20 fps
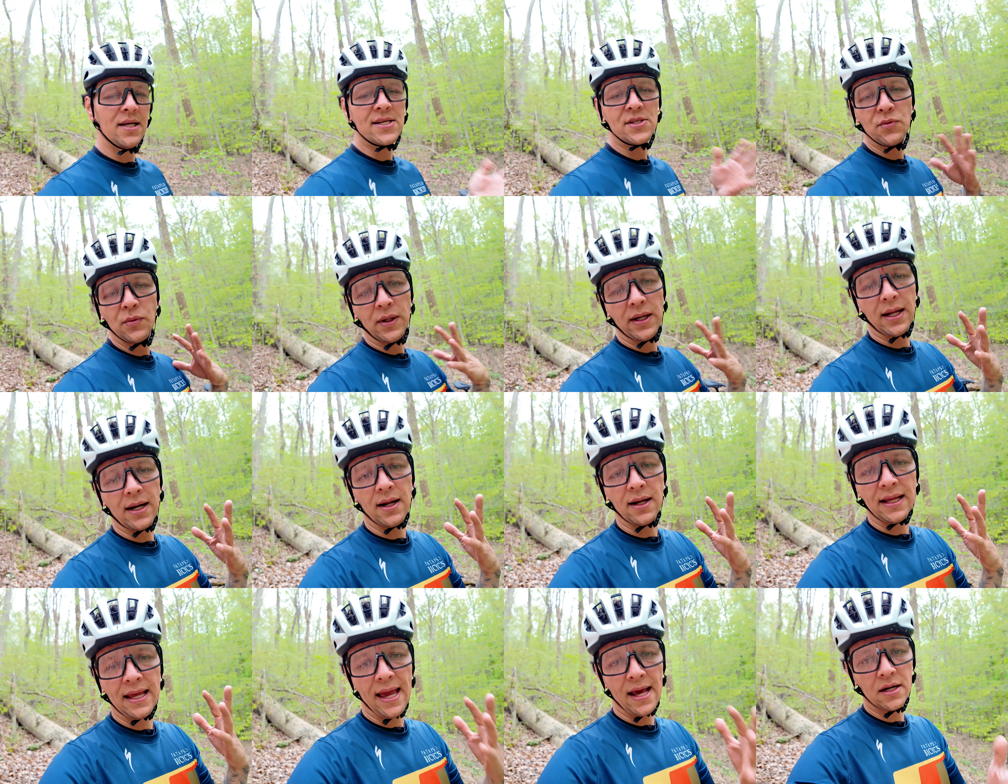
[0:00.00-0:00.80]
this. We got
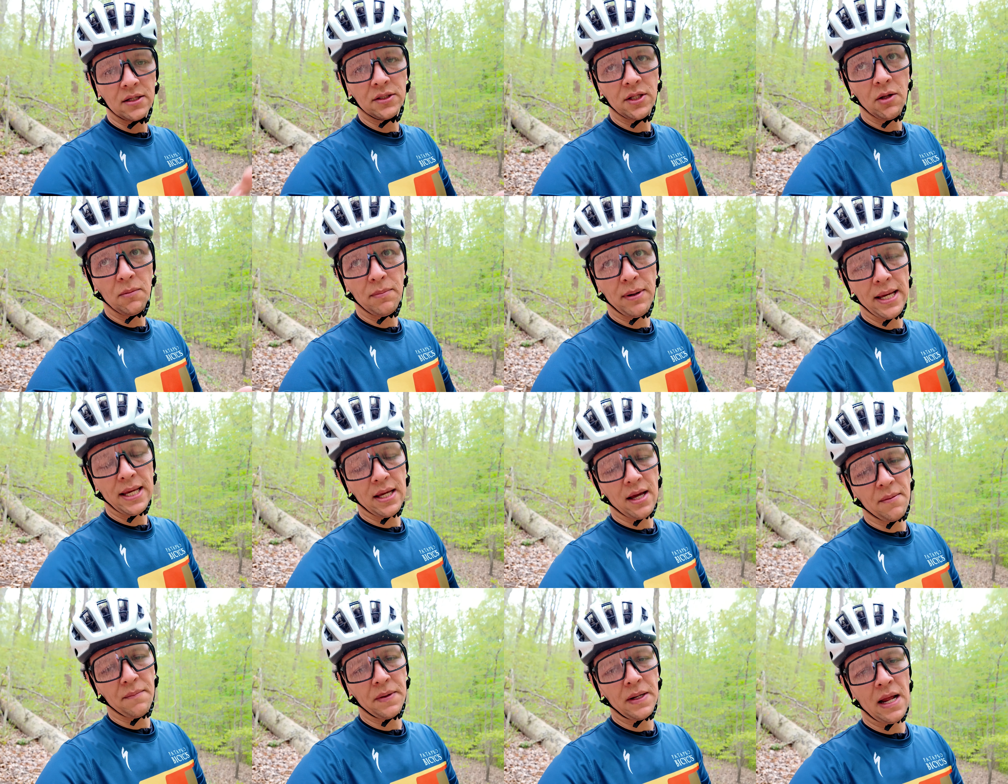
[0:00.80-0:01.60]
a Cannondale
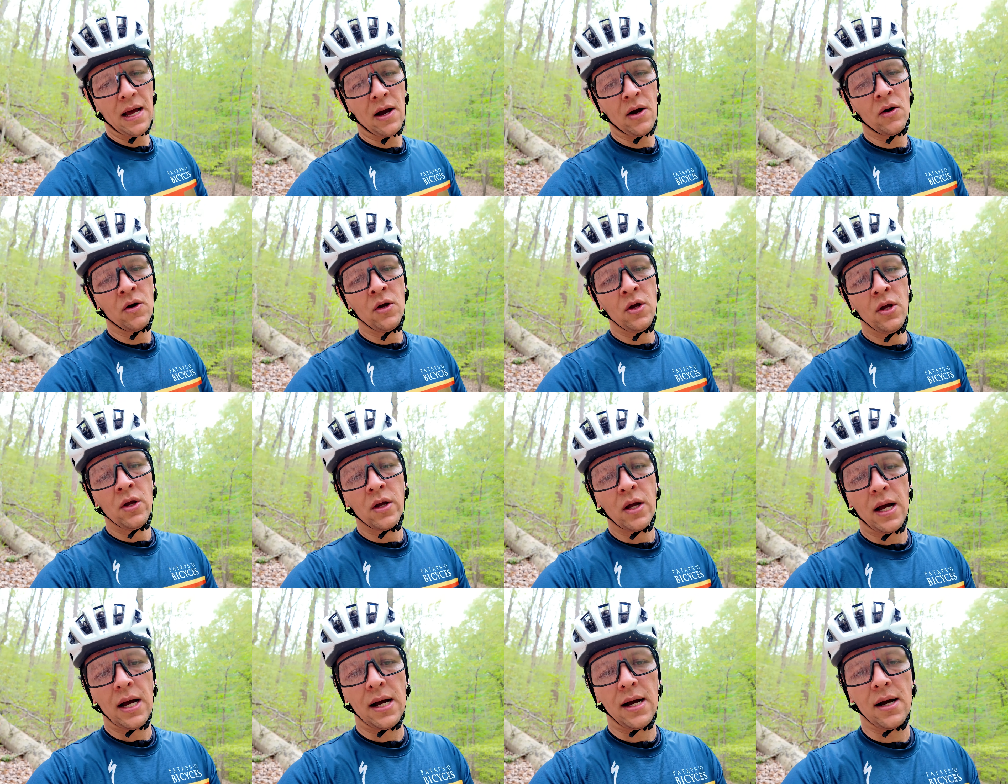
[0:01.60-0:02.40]
bike coming out.
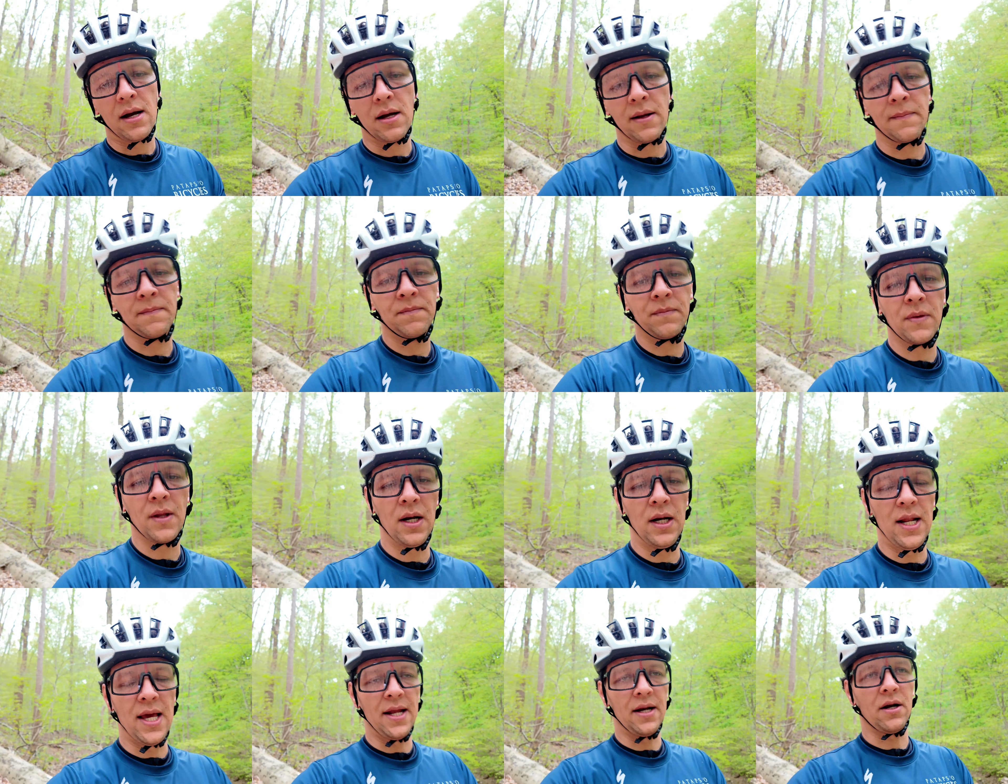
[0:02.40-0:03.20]
Uh,
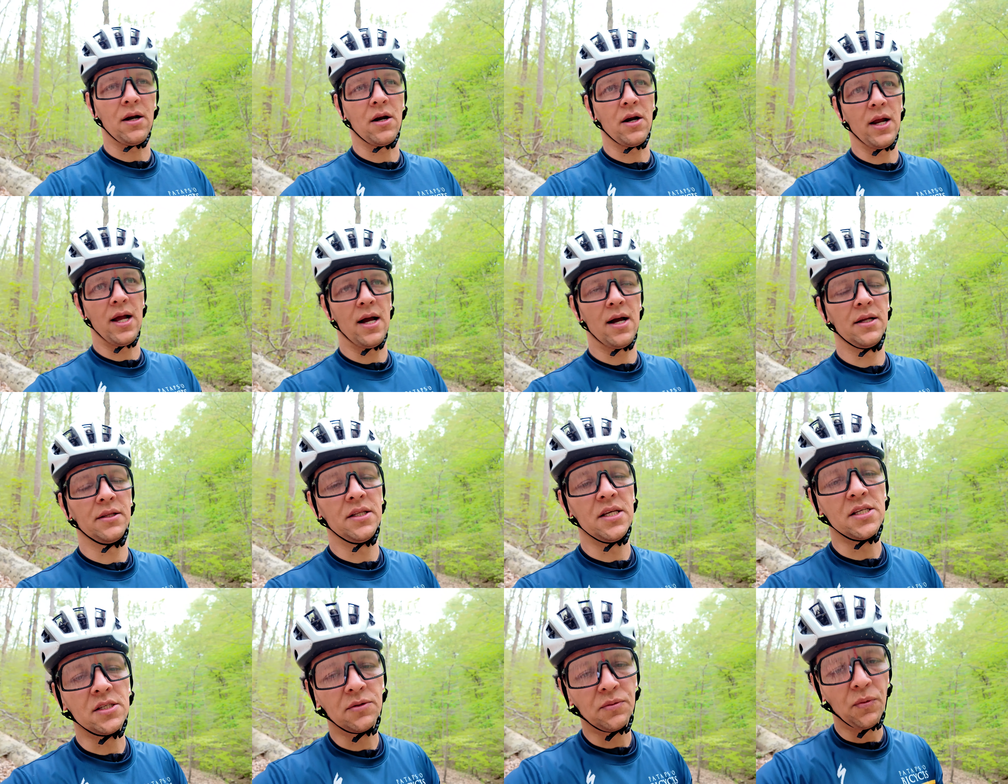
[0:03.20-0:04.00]
later uh,
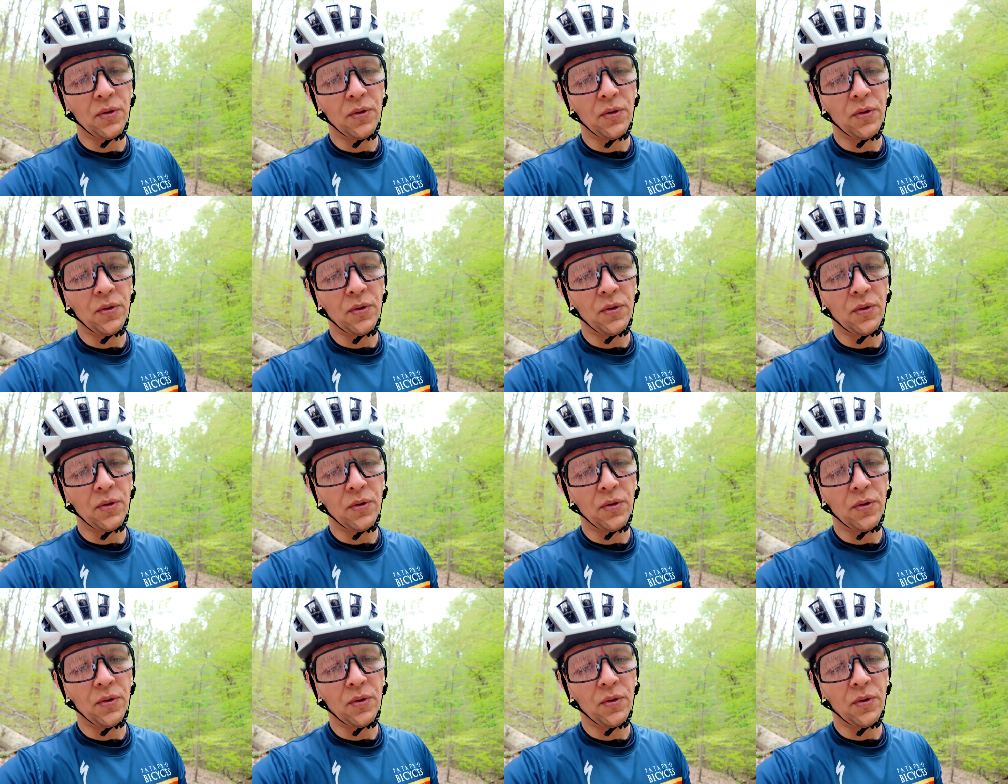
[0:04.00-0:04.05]
this